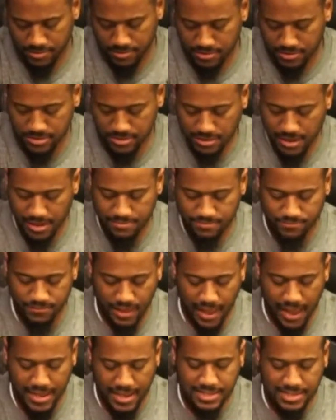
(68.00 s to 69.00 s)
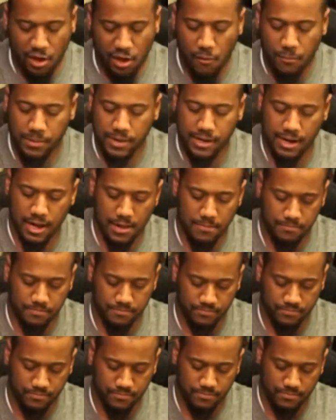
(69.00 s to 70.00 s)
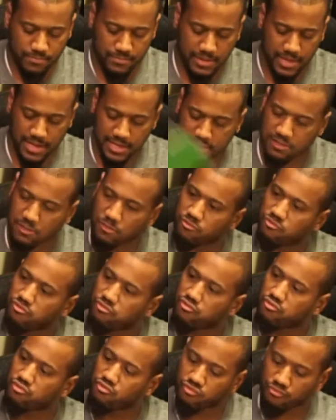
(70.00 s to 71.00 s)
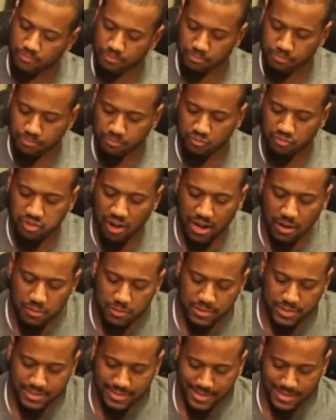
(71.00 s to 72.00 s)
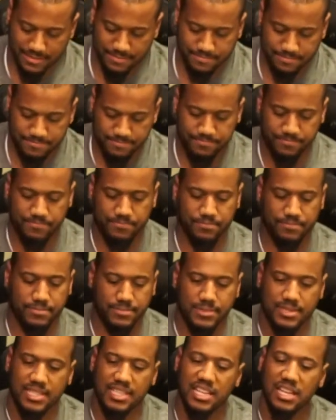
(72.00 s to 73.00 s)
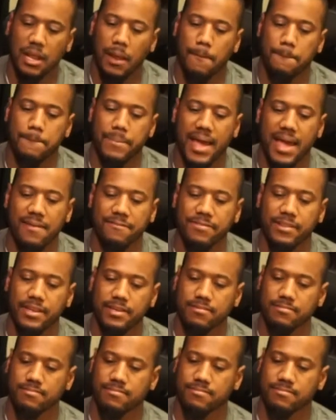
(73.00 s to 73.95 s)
So as I open it up, there's the requisite pamphlet.